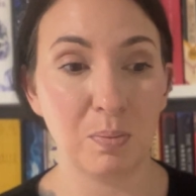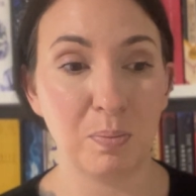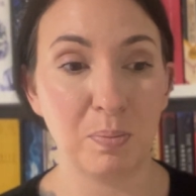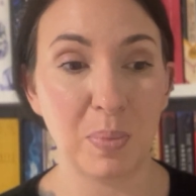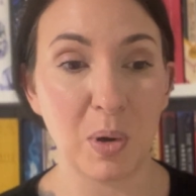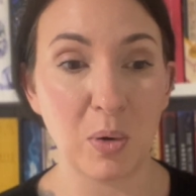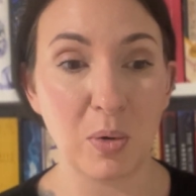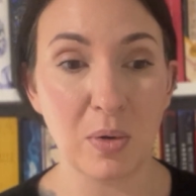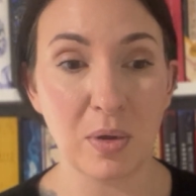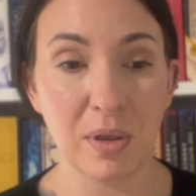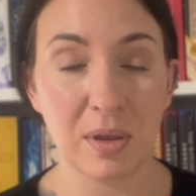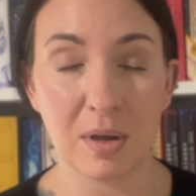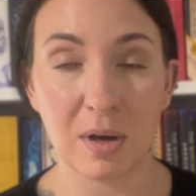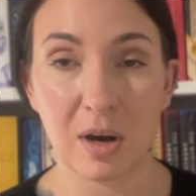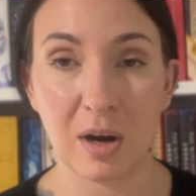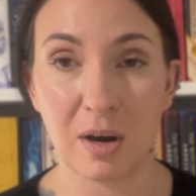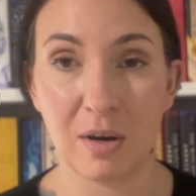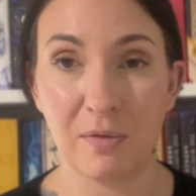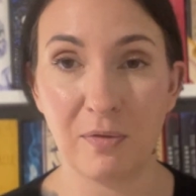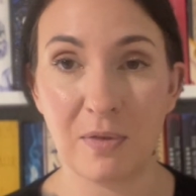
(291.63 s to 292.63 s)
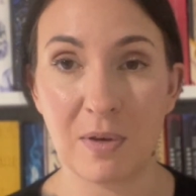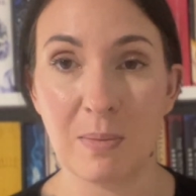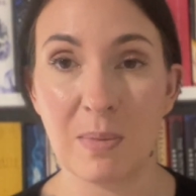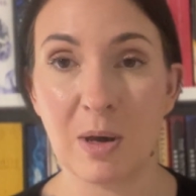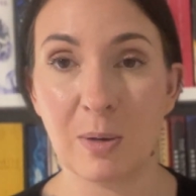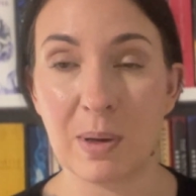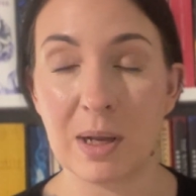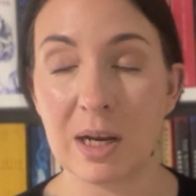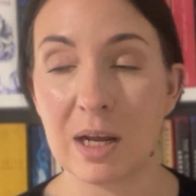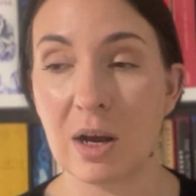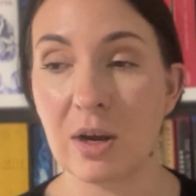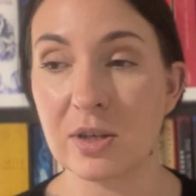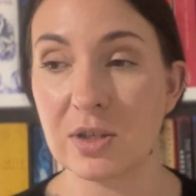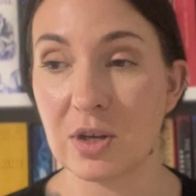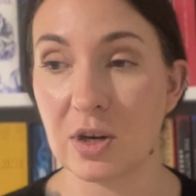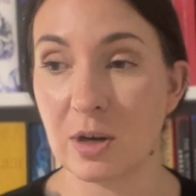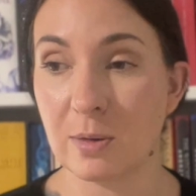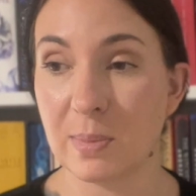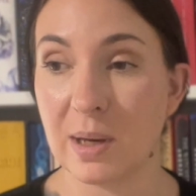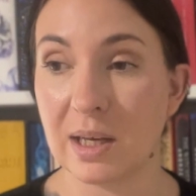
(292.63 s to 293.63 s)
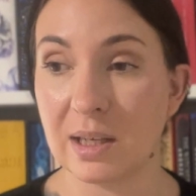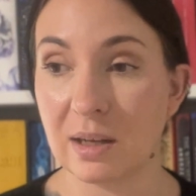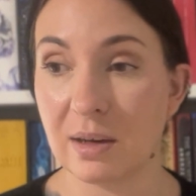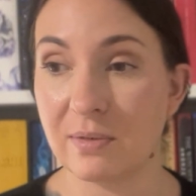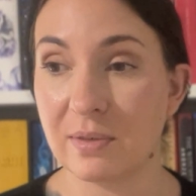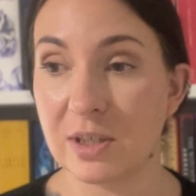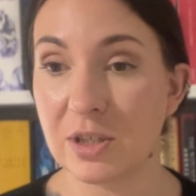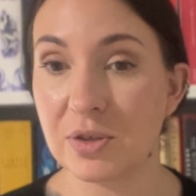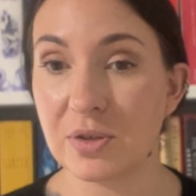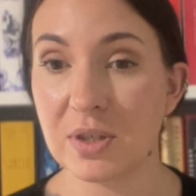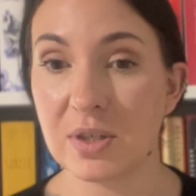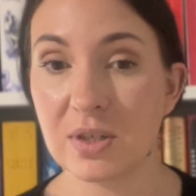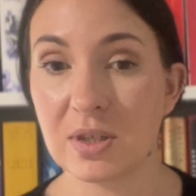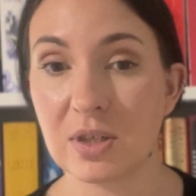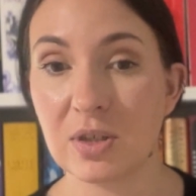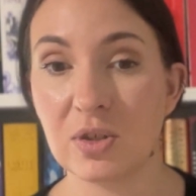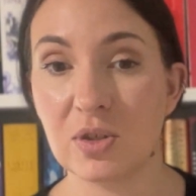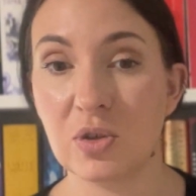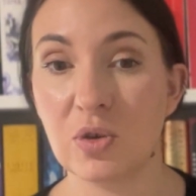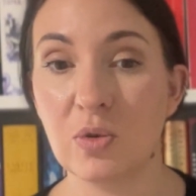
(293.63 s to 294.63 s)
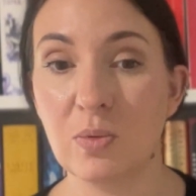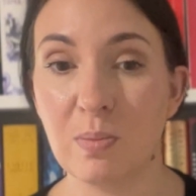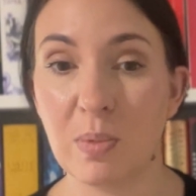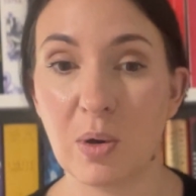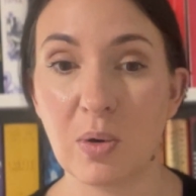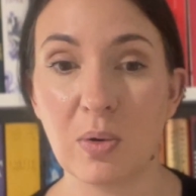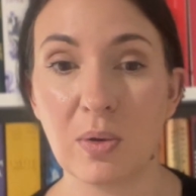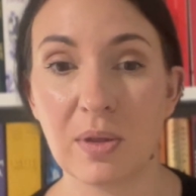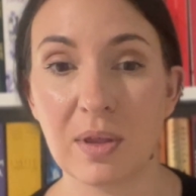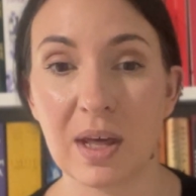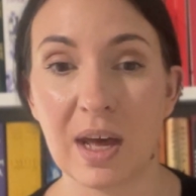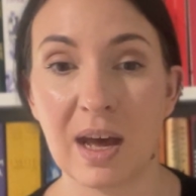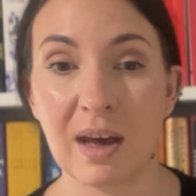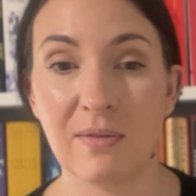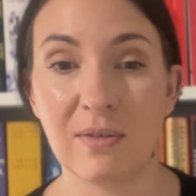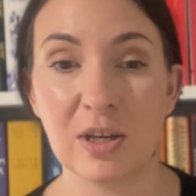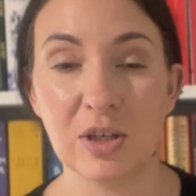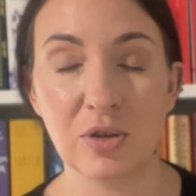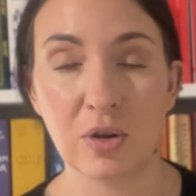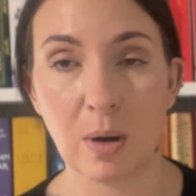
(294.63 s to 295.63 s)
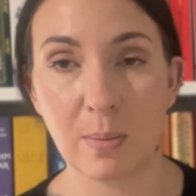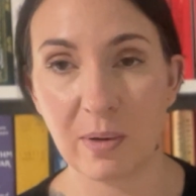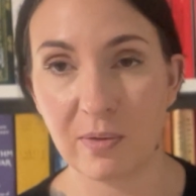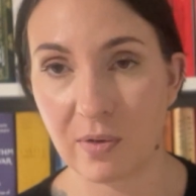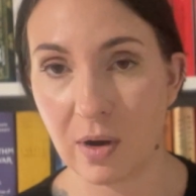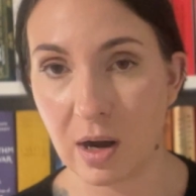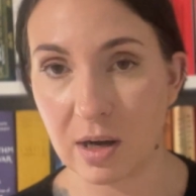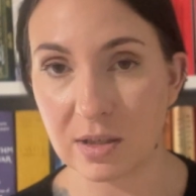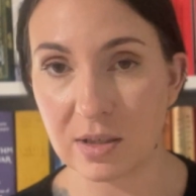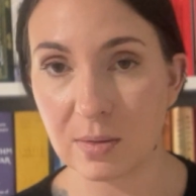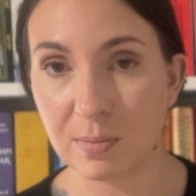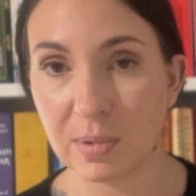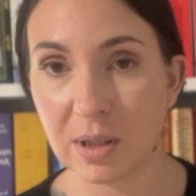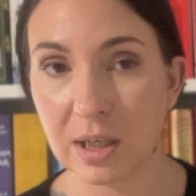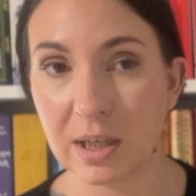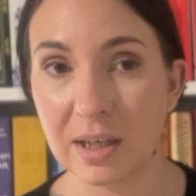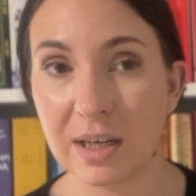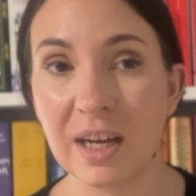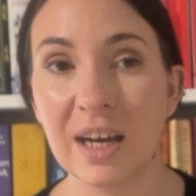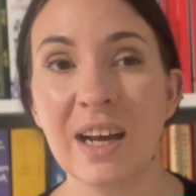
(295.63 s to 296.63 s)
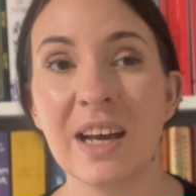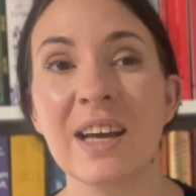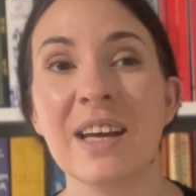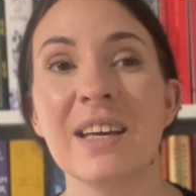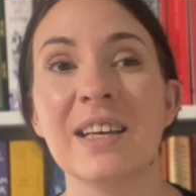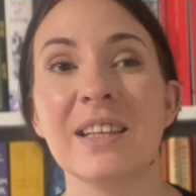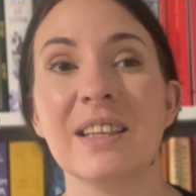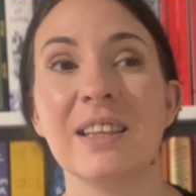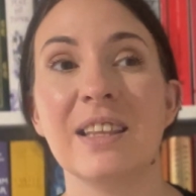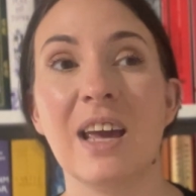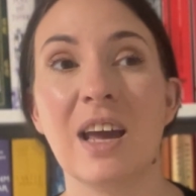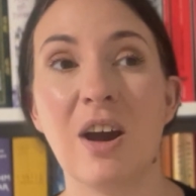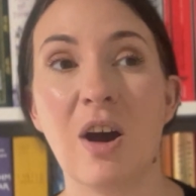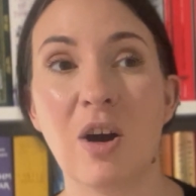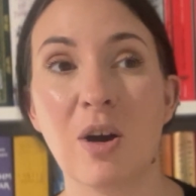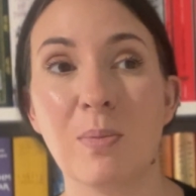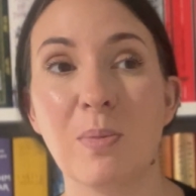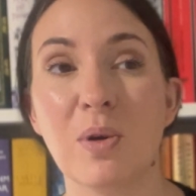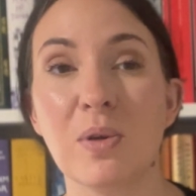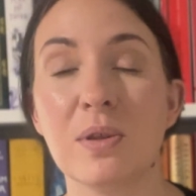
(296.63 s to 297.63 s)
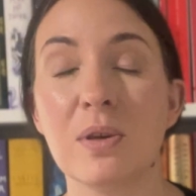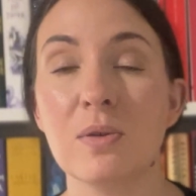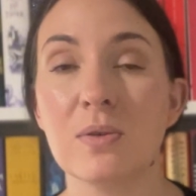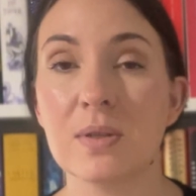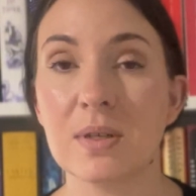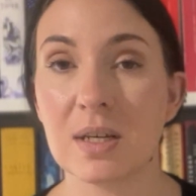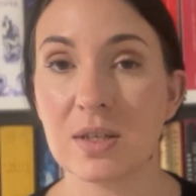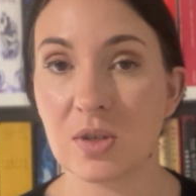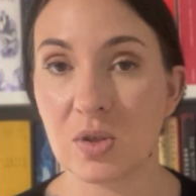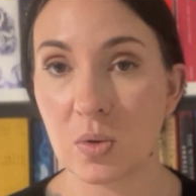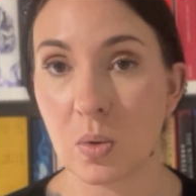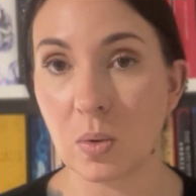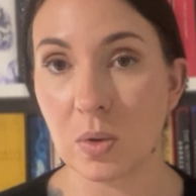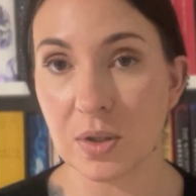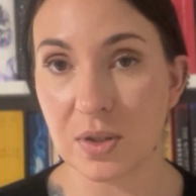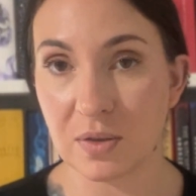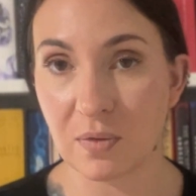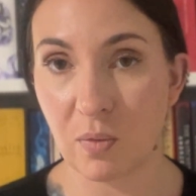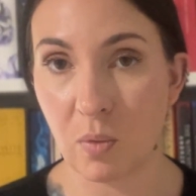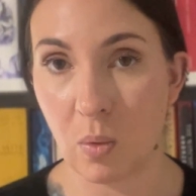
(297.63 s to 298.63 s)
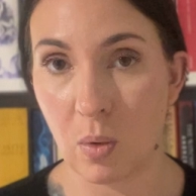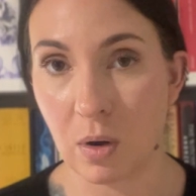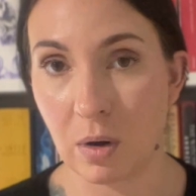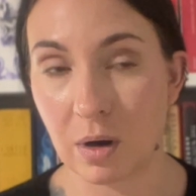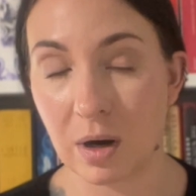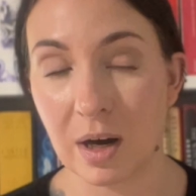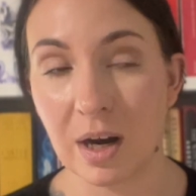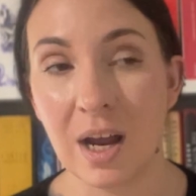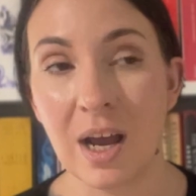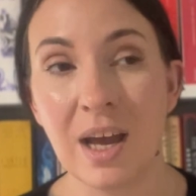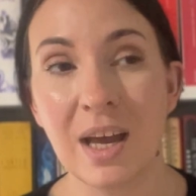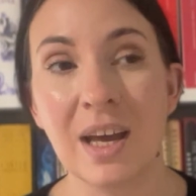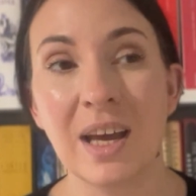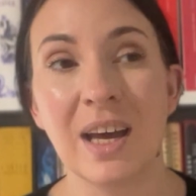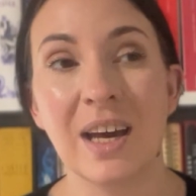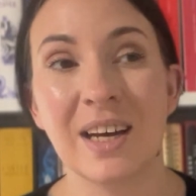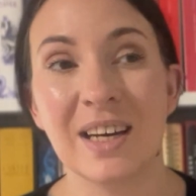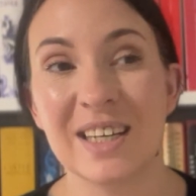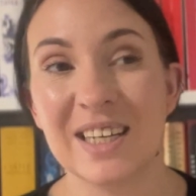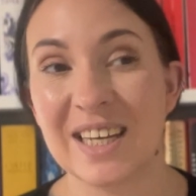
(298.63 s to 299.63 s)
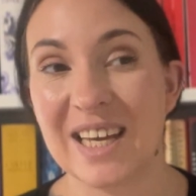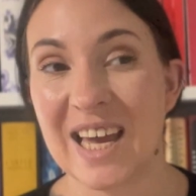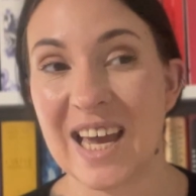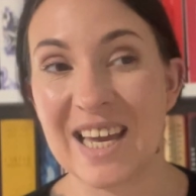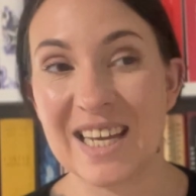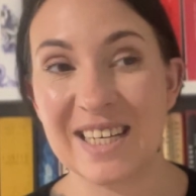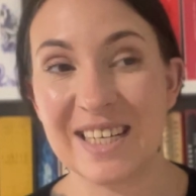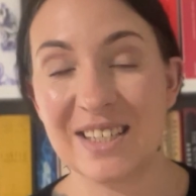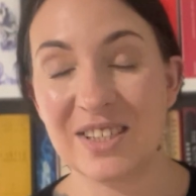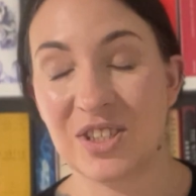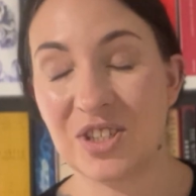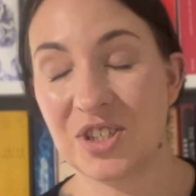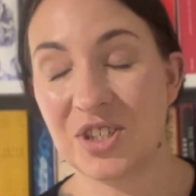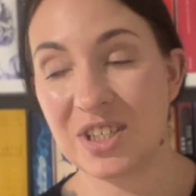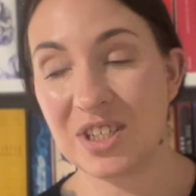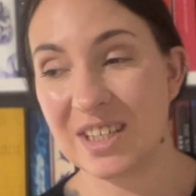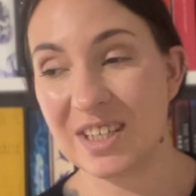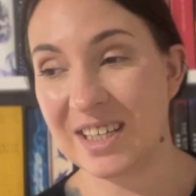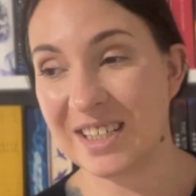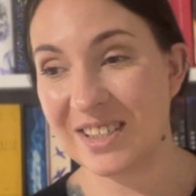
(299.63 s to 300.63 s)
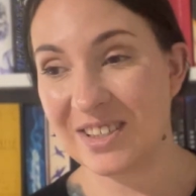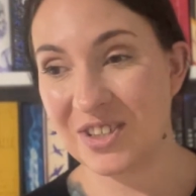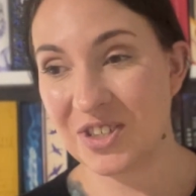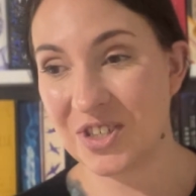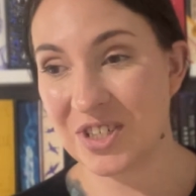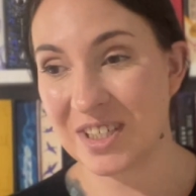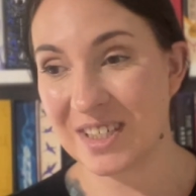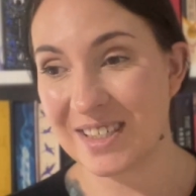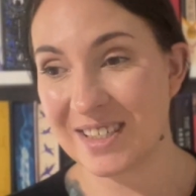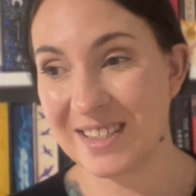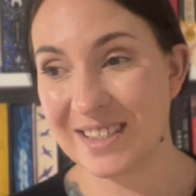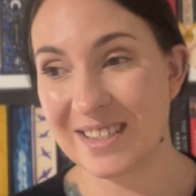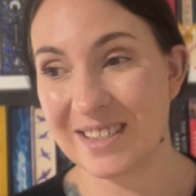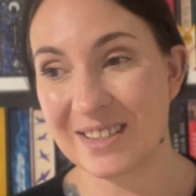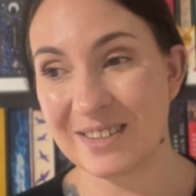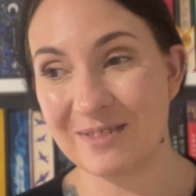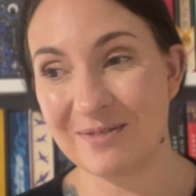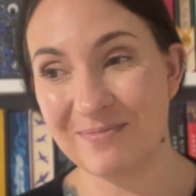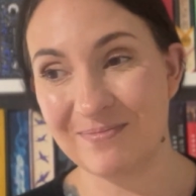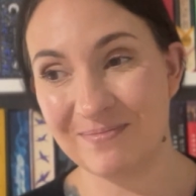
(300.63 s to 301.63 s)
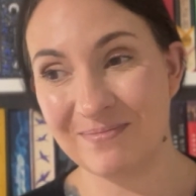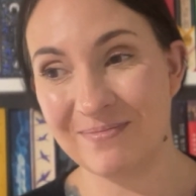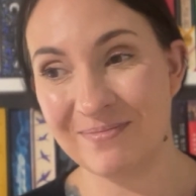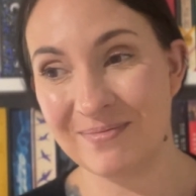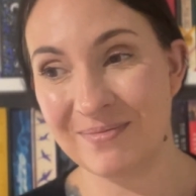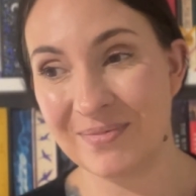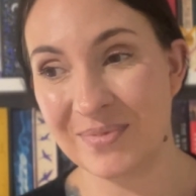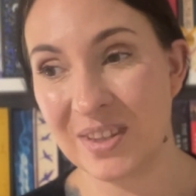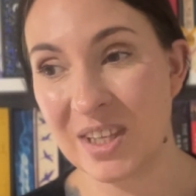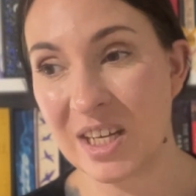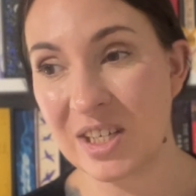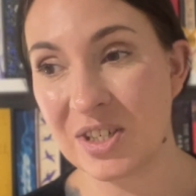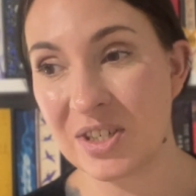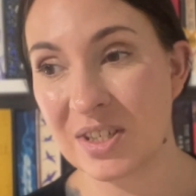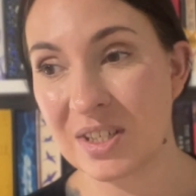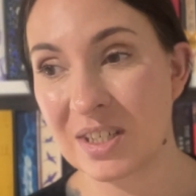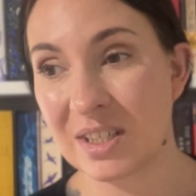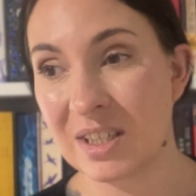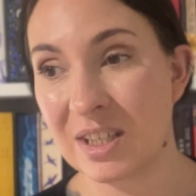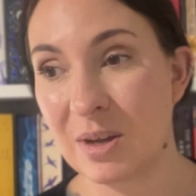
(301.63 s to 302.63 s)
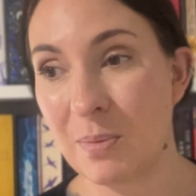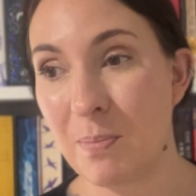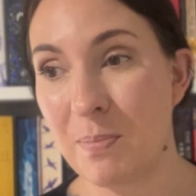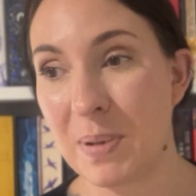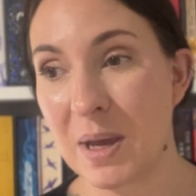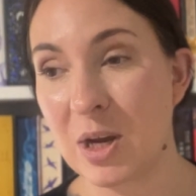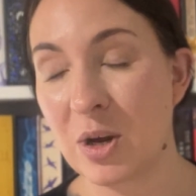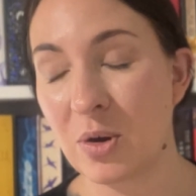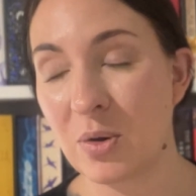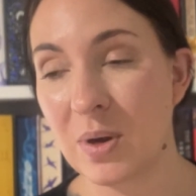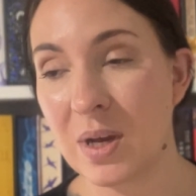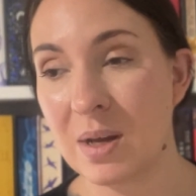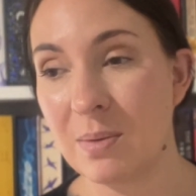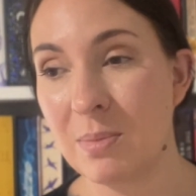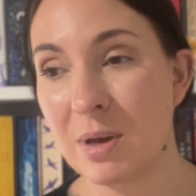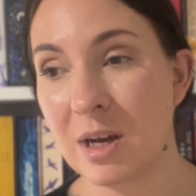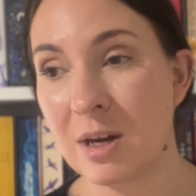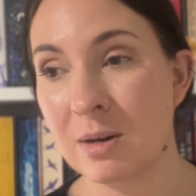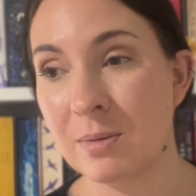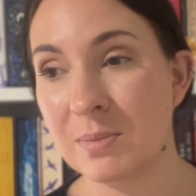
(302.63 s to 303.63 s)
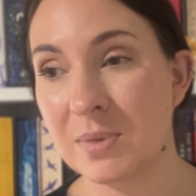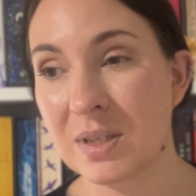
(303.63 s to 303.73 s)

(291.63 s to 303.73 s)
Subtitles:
both, our female main character and our male love interest, do both have a drop of God's blood. They are both used as tools of war. And It's just, the bickering becomes